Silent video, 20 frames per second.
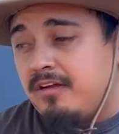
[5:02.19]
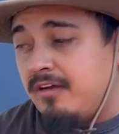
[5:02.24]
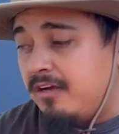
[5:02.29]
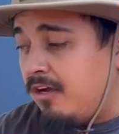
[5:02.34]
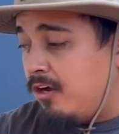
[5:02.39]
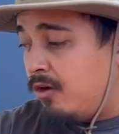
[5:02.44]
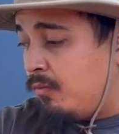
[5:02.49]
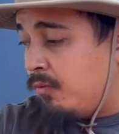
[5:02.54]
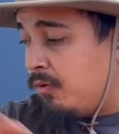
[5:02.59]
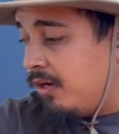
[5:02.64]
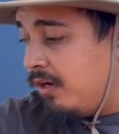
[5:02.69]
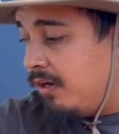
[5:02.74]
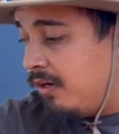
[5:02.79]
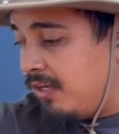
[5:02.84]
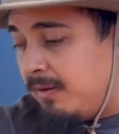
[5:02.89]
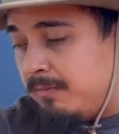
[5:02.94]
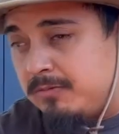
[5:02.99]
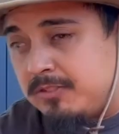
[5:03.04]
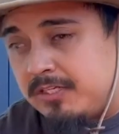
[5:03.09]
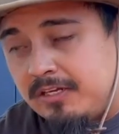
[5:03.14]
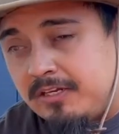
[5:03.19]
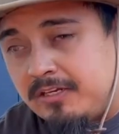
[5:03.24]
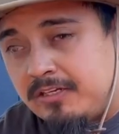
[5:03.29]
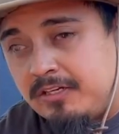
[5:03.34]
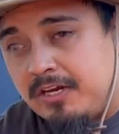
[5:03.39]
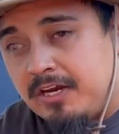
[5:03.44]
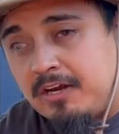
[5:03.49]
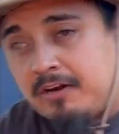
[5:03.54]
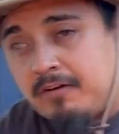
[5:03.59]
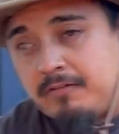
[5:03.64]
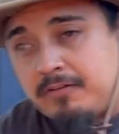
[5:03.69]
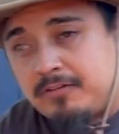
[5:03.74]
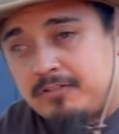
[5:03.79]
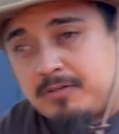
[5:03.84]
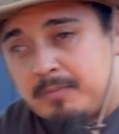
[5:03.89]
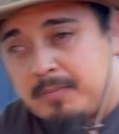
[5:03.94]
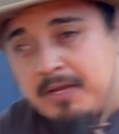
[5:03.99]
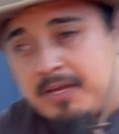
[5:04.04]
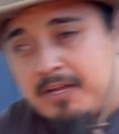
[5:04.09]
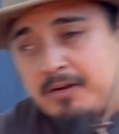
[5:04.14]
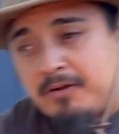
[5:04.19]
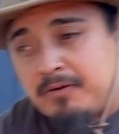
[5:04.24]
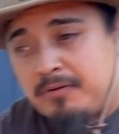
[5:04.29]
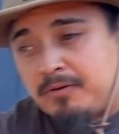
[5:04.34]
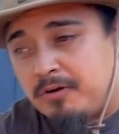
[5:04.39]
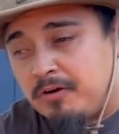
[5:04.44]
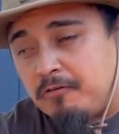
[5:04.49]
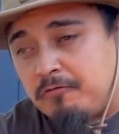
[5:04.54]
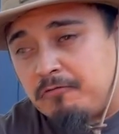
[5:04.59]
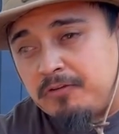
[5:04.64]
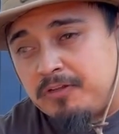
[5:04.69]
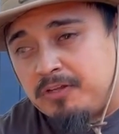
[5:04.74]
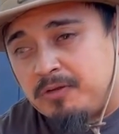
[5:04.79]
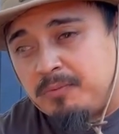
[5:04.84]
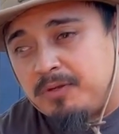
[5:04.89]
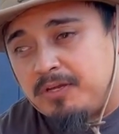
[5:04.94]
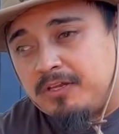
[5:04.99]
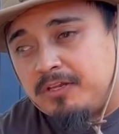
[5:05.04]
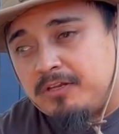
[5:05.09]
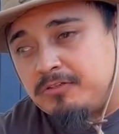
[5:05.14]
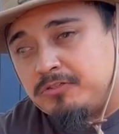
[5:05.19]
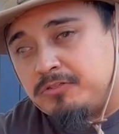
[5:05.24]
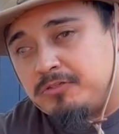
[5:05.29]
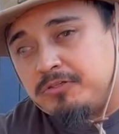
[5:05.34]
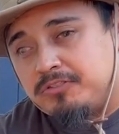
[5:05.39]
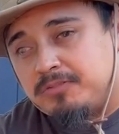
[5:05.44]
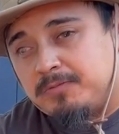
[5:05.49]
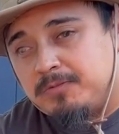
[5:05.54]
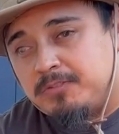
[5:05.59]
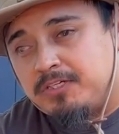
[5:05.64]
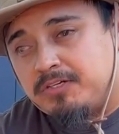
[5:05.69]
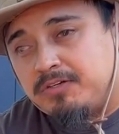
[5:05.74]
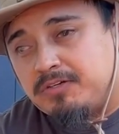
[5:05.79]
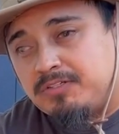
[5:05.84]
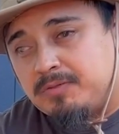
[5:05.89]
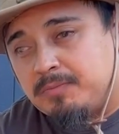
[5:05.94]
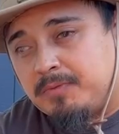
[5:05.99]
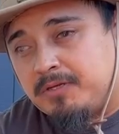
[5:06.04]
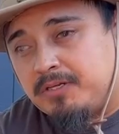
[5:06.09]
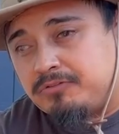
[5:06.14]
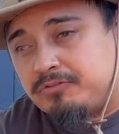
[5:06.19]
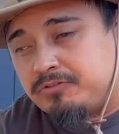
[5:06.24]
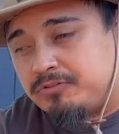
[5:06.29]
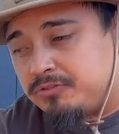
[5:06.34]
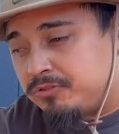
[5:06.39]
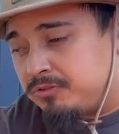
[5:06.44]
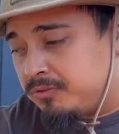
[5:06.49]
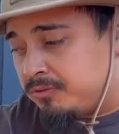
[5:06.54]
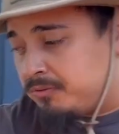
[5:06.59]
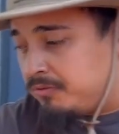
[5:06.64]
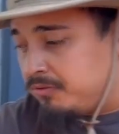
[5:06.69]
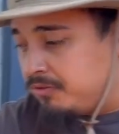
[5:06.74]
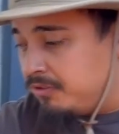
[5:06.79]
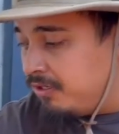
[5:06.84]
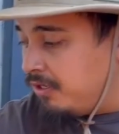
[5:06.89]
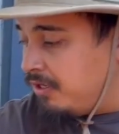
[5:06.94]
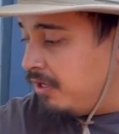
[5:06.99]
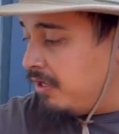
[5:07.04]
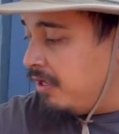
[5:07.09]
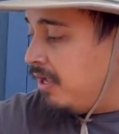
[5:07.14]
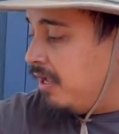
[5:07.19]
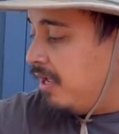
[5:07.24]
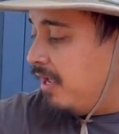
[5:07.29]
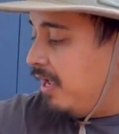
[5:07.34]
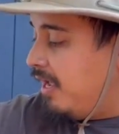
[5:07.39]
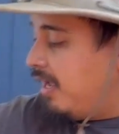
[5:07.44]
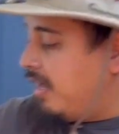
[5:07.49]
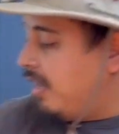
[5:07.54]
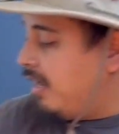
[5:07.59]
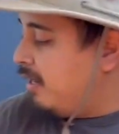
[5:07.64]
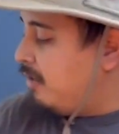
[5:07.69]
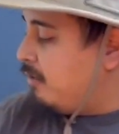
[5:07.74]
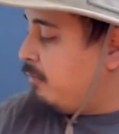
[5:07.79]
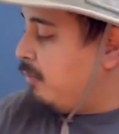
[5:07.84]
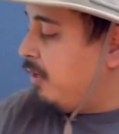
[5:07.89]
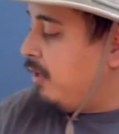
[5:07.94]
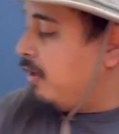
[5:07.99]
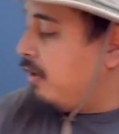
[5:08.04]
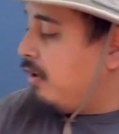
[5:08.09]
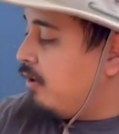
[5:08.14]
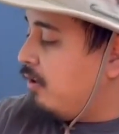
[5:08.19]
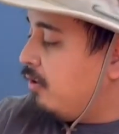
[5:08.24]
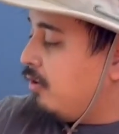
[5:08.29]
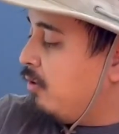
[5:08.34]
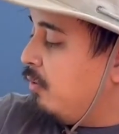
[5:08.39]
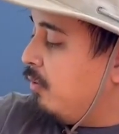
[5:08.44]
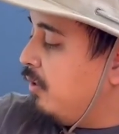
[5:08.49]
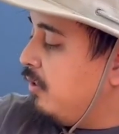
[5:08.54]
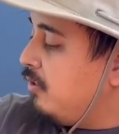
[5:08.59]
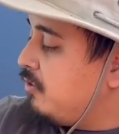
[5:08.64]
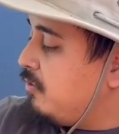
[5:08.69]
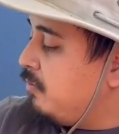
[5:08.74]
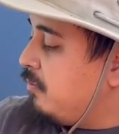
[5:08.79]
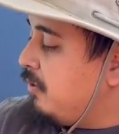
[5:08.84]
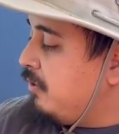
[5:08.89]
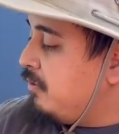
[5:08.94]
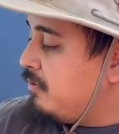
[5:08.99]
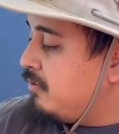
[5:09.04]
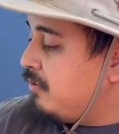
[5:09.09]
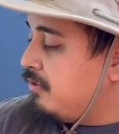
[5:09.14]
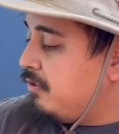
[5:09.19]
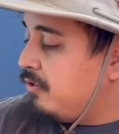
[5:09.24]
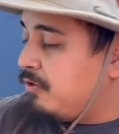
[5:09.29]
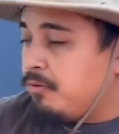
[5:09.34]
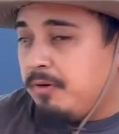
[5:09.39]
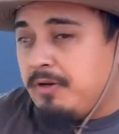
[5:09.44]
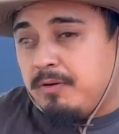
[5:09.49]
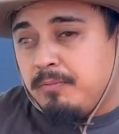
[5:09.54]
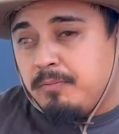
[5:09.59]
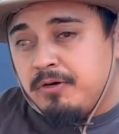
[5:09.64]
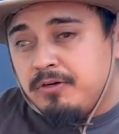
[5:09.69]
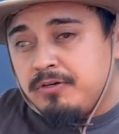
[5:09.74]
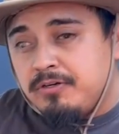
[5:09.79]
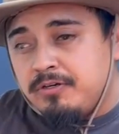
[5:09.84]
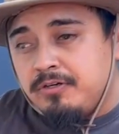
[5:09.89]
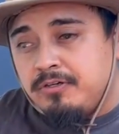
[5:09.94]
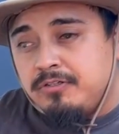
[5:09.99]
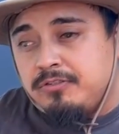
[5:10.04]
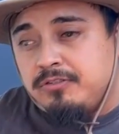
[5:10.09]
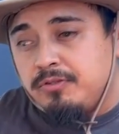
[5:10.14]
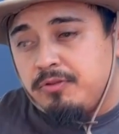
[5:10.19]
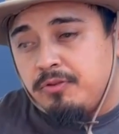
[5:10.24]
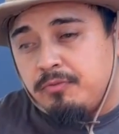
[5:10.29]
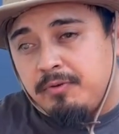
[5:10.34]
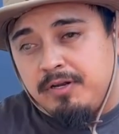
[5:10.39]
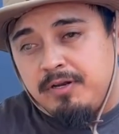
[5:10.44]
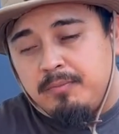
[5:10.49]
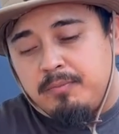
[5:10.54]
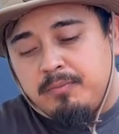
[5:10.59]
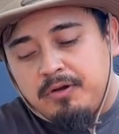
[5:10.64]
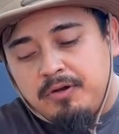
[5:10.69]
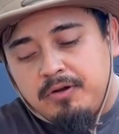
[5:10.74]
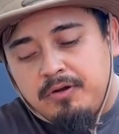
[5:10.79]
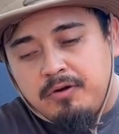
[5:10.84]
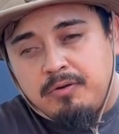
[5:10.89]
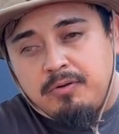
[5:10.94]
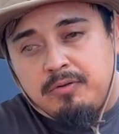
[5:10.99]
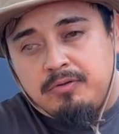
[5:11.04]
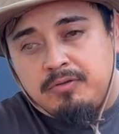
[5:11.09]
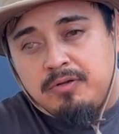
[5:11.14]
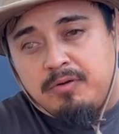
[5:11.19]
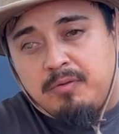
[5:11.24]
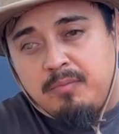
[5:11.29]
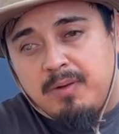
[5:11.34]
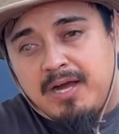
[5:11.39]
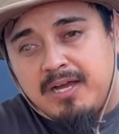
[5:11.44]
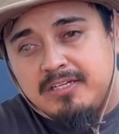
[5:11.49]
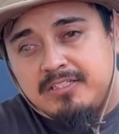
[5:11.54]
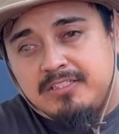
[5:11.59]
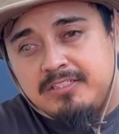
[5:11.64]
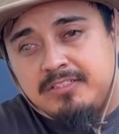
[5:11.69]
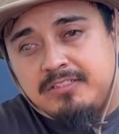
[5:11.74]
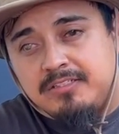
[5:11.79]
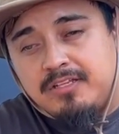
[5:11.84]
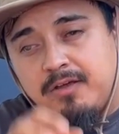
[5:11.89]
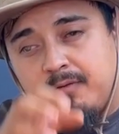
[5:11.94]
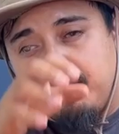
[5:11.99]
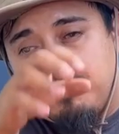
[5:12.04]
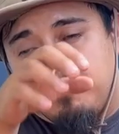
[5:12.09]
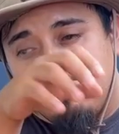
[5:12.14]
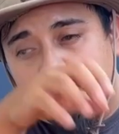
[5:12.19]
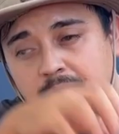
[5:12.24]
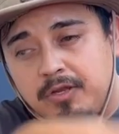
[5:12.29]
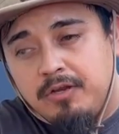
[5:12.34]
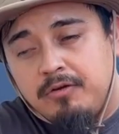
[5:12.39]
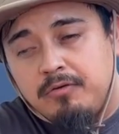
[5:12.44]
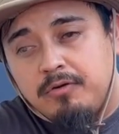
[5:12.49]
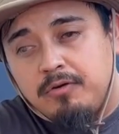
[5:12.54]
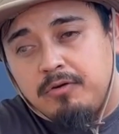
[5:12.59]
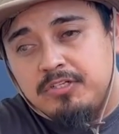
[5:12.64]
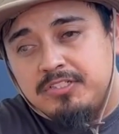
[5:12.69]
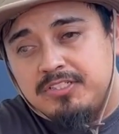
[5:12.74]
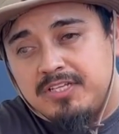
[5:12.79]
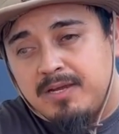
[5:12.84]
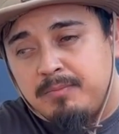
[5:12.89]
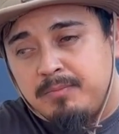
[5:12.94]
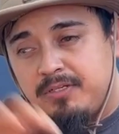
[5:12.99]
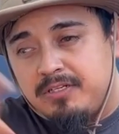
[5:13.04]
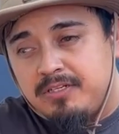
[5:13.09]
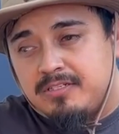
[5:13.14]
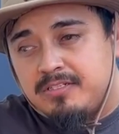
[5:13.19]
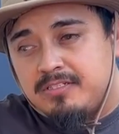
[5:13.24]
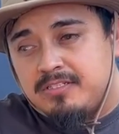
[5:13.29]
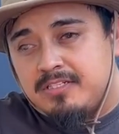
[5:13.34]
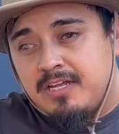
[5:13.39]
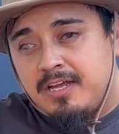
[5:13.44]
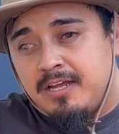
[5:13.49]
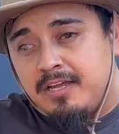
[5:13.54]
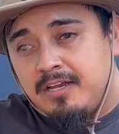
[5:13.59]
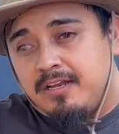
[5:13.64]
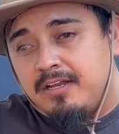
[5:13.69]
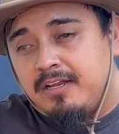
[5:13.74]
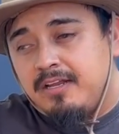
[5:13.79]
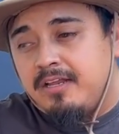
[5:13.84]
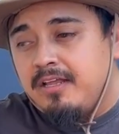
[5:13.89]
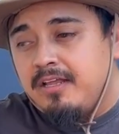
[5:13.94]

We're going to keep taking care of the tomato. Hopefully, we can enjoy some cherry tomatoes soon. And we are going to be using the 3D printer to 3D print our own little boxes that we can grow our saplings inside.